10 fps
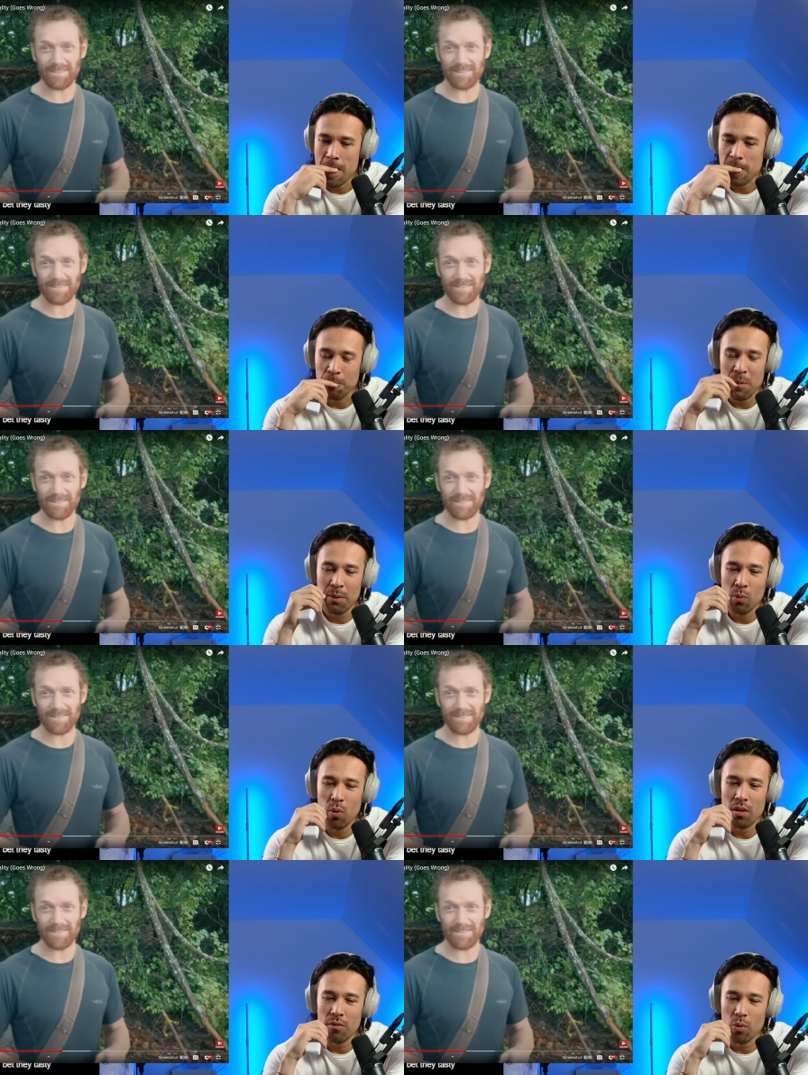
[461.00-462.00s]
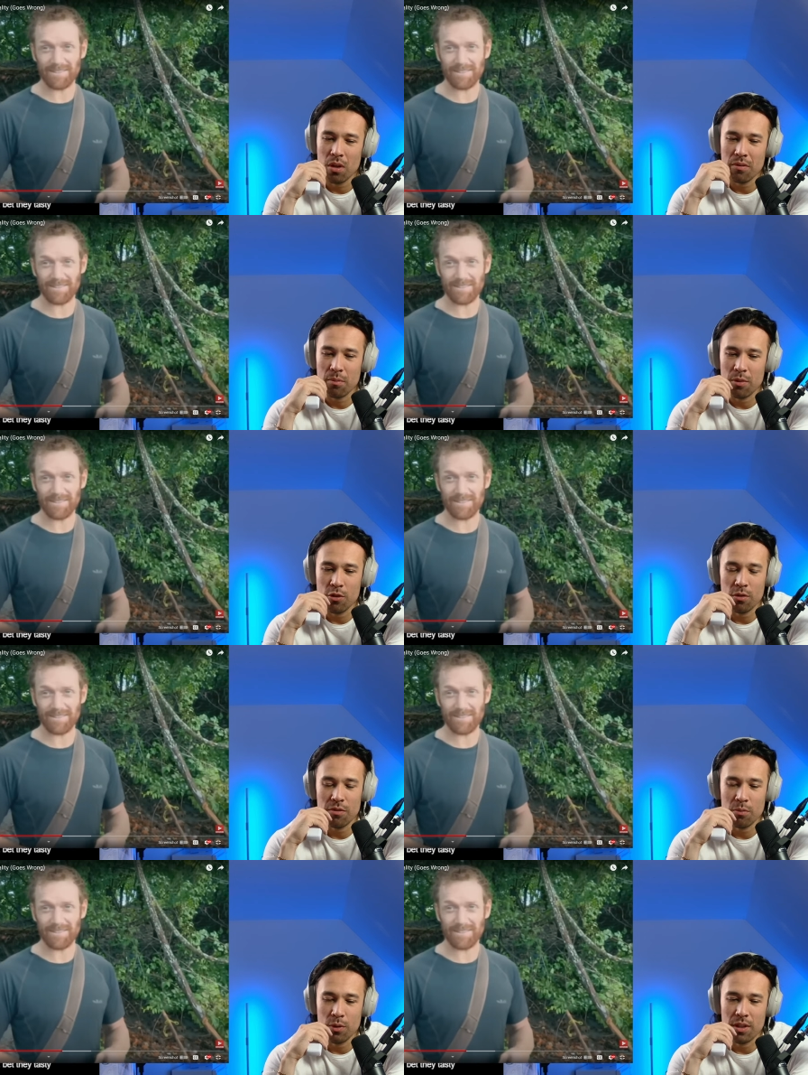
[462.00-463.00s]
Speaker 1: maybe one one of them or two of
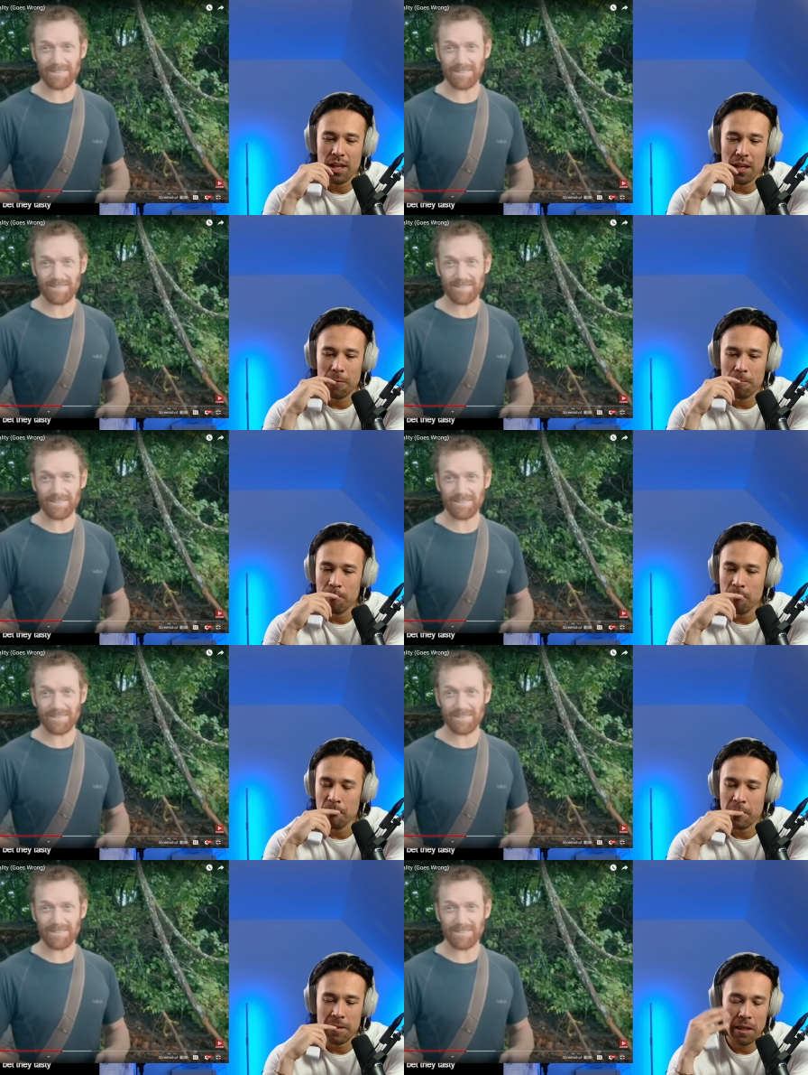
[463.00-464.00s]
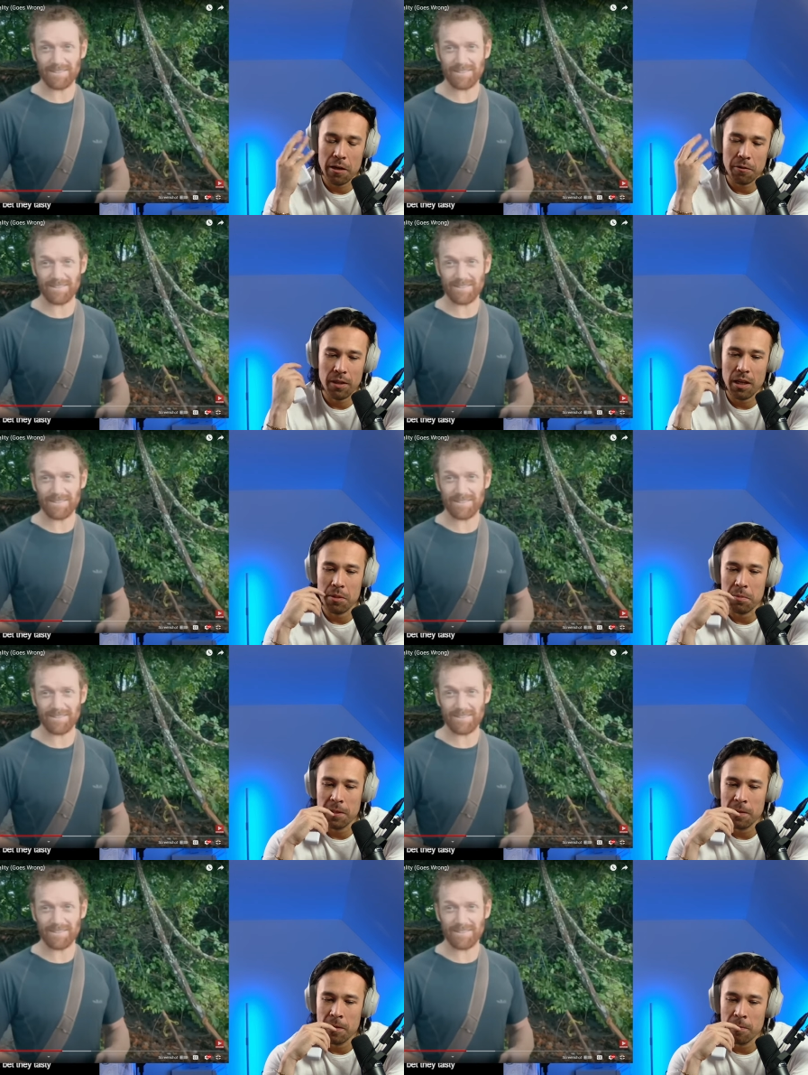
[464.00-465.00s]
them would die. Collateral damage,
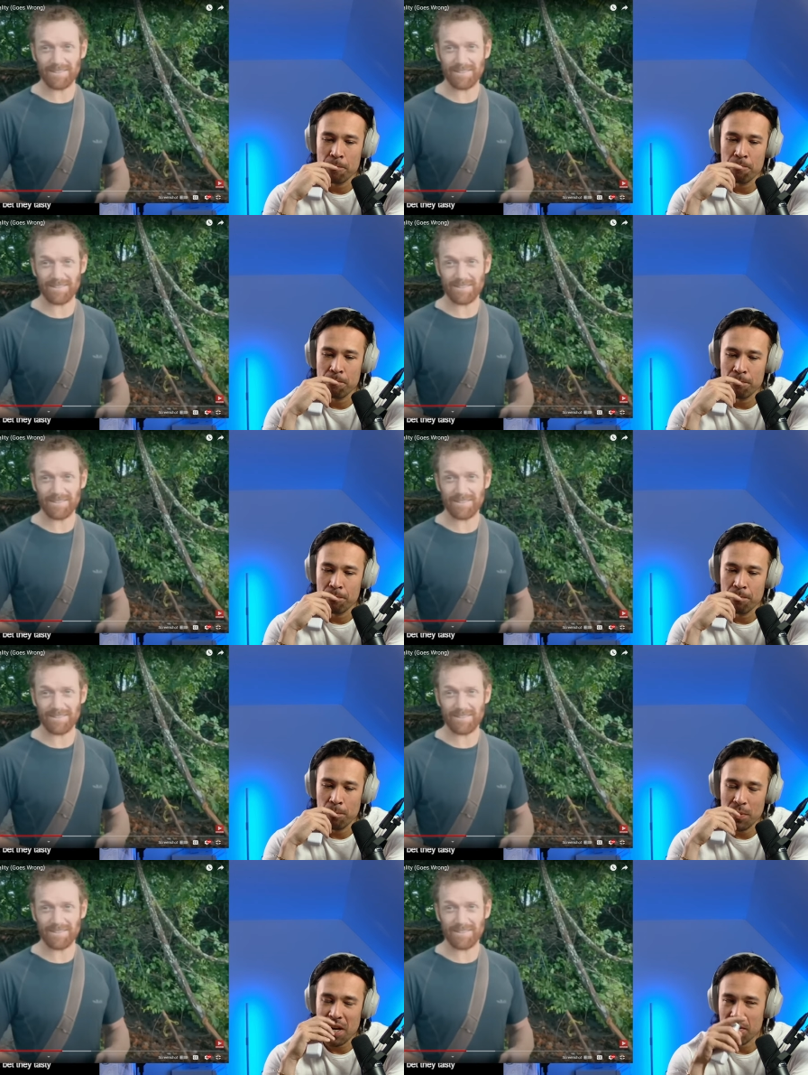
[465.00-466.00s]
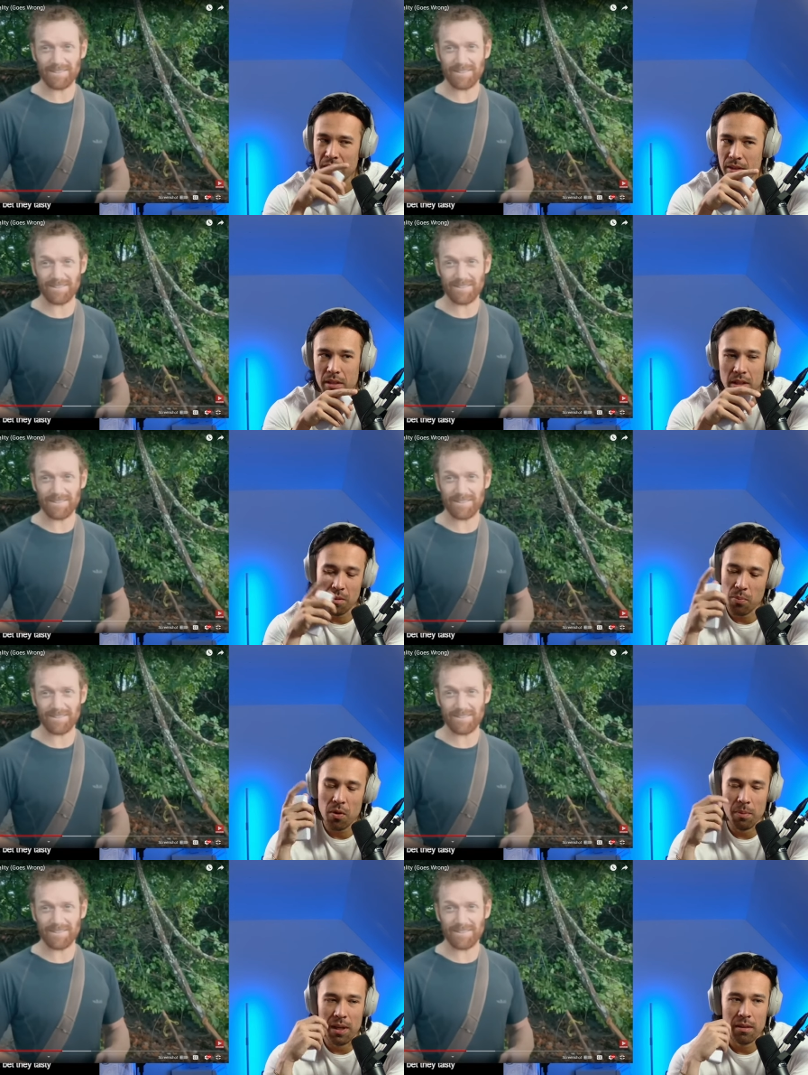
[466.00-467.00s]
man. But I think they'd get the
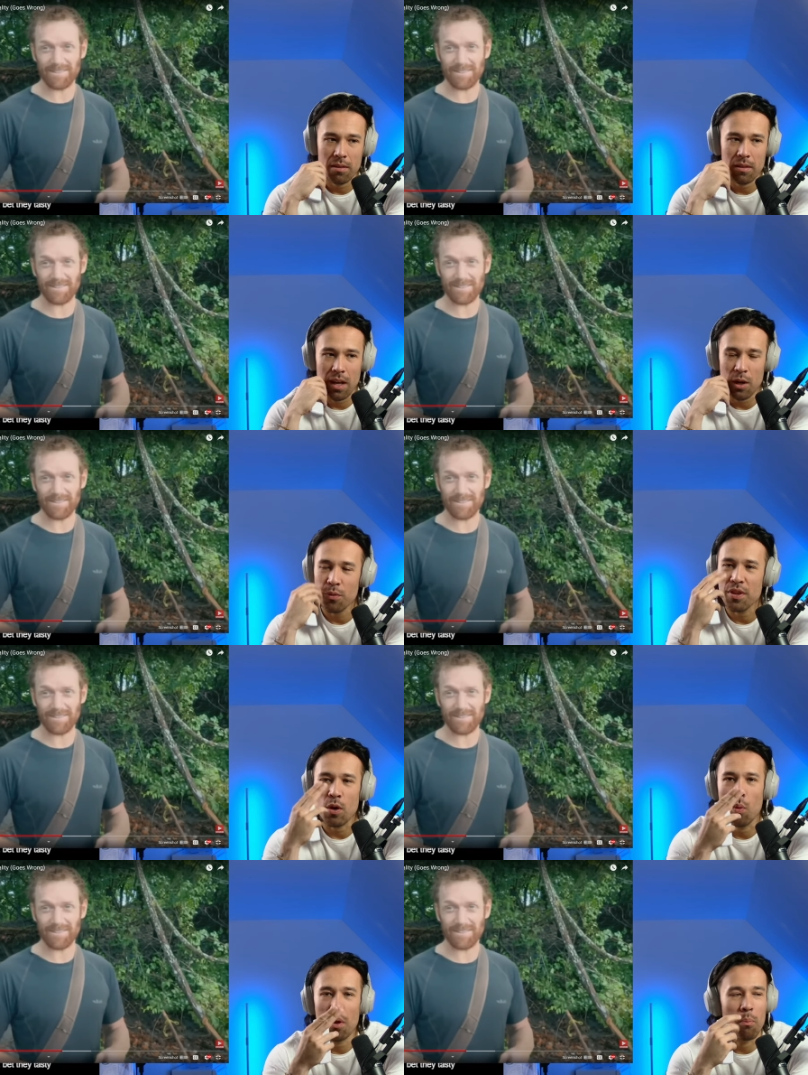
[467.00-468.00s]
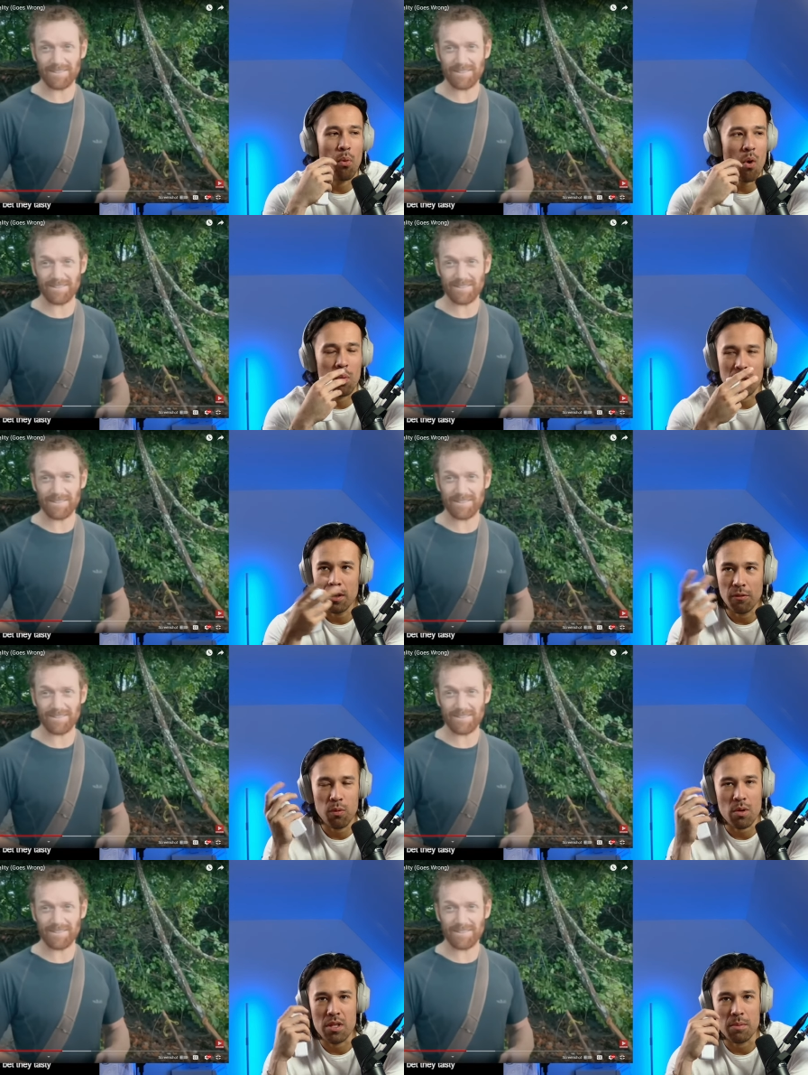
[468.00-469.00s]
boar, man. I don't think one boar would kill
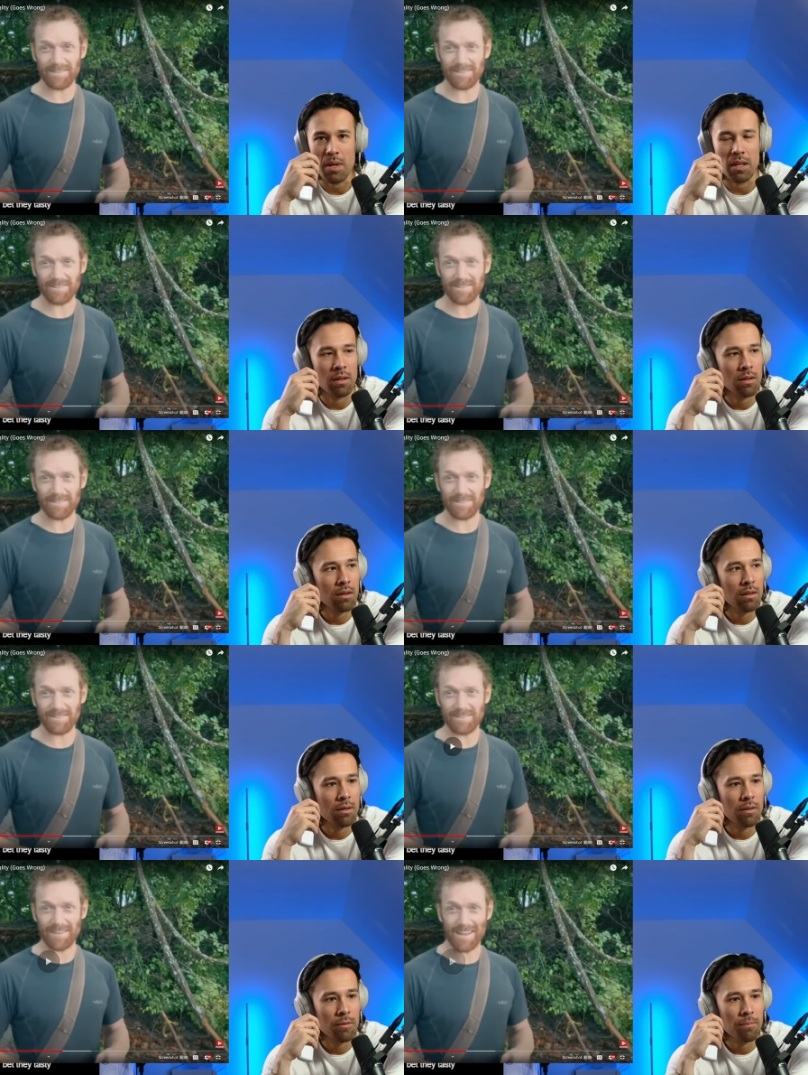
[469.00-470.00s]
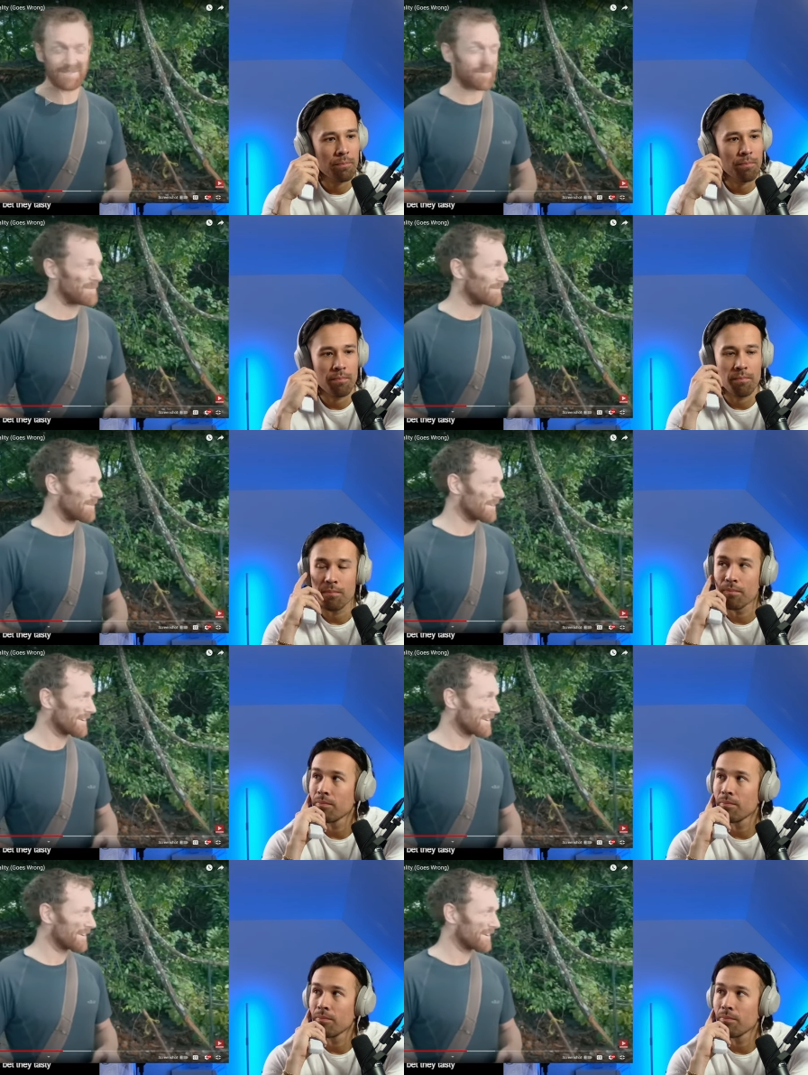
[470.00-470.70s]
14 men. Those people.